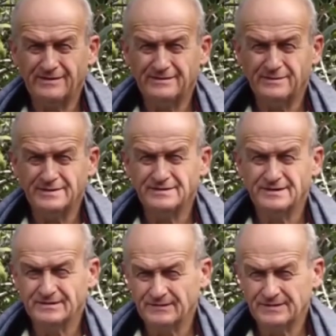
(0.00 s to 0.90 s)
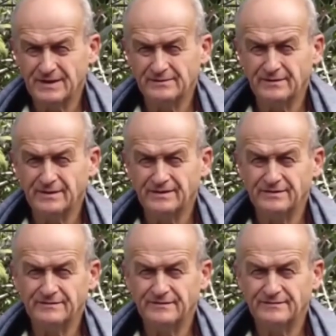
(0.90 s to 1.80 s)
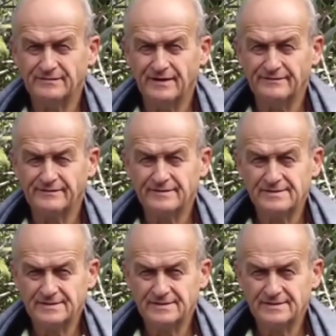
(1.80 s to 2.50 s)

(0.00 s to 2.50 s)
on 26th of January 1955.